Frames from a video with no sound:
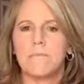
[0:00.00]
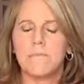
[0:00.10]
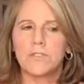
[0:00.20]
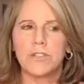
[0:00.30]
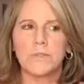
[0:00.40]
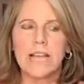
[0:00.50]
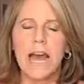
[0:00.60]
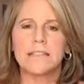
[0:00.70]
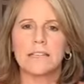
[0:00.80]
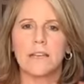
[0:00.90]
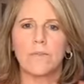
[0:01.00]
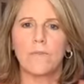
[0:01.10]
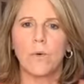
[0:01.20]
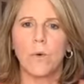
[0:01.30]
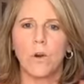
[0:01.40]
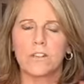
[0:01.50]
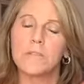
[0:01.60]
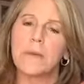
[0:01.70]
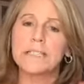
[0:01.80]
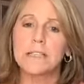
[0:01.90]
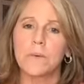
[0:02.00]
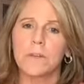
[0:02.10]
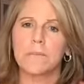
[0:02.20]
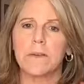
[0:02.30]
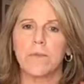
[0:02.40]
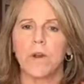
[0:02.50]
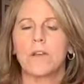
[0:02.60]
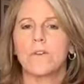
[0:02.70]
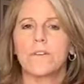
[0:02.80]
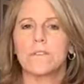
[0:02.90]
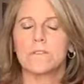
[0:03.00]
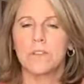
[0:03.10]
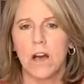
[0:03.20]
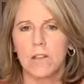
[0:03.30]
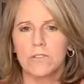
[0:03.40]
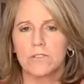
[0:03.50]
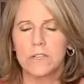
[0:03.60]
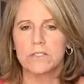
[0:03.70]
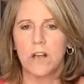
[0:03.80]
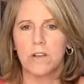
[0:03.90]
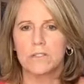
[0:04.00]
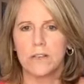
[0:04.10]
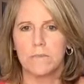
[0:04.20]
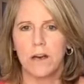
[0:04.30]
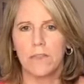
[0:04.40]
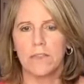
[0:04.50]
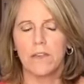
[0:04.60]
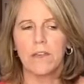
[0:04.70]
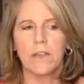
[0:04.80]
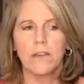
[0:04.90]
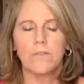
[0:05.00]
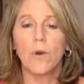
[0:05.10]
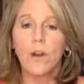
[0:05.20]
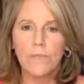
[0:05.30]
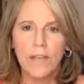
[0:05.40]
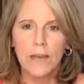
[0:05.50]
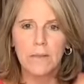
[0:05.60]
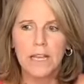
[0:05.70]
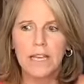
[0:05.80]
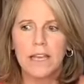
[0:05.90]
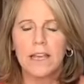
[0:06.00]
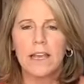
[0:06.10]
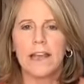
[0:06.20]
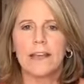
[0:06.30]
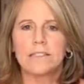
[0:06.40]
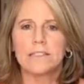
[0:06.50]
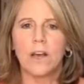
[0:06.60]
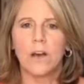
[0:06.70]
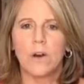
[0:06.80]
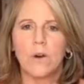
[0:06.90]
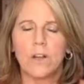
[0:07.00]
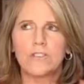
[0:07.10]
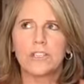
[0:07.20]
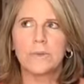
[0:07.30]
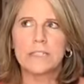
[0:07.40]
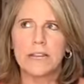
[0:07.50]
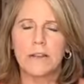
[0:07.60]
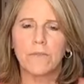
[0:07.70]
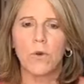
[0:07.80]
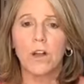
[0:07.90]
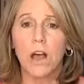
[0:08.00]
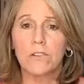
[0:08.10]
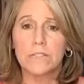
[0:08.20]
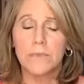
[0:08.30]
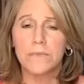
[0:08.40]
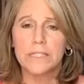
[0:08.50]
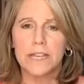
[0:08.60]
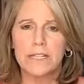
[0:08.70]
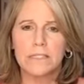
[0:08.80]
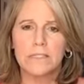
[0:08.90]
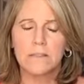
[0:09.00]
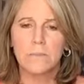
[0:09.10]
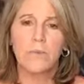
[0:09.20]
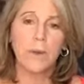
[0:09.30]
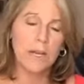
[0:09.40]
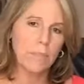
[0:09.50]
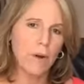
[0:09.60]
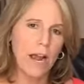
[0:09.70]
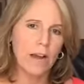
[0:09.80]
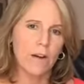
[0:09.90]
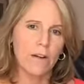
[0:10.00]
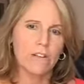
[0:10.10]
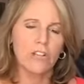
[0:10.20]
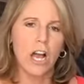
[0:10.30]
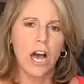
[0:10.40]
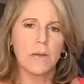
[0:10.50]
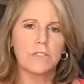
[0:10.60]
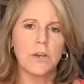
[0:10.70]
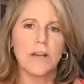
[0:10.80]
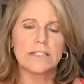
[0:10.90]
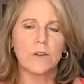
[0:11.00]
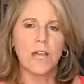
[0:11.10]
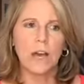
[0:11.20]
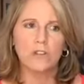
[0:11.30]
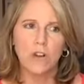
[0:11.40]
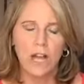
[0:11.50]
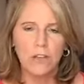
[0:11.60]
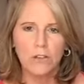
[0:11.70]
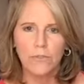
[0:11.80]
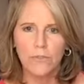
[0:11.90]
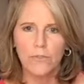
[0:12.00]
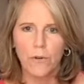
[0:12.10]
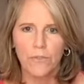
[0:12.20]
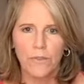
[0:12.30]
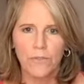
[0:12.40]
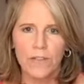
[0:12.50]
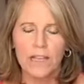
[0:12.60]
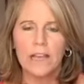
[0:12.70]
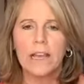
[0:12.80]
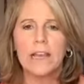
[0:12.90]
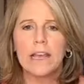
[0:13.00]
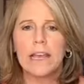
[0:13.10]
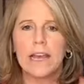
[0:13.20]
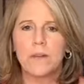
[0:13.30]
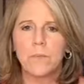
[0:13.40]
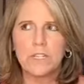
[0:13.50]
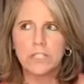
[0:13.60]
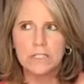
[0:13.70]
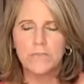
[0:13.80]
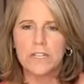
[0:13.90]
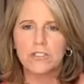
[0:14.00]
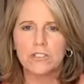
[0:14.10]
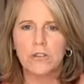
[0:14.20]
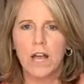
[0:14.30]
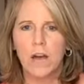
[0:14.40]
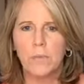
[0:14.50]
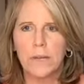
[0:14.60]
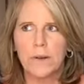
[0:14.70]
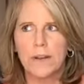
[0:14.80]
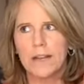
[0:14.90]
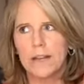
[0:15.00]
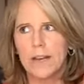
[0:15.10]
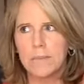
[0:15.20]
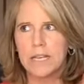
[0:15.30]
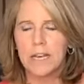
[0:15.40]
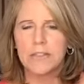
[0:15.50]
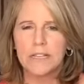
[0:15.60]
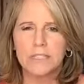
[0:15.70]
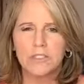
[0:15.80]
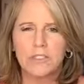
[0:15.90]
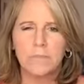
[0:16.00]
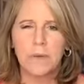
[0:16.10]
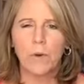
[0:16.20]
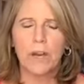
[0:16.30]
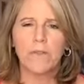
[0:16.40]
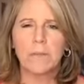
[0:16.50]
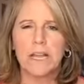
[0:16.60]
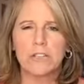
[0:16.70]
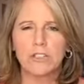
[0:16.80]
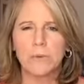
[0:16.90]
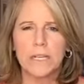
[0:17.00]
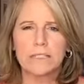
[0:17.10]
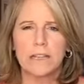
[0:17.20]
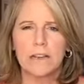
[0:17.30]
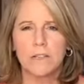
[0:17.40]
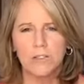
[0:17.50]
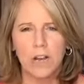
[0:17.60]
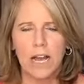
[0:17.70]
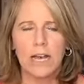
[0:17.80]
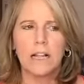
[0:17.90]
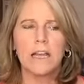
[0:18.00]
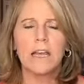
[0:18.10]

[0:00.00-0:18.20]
she was asking for, she basically wanted to make $400 US dollars a month for her family. And so she was getting $4.50 in a prior job. So I said, okay, I'll trial you for $4.50. And we just finished the trial period. I mean, I think she's been working for me like 2 weeks untrial.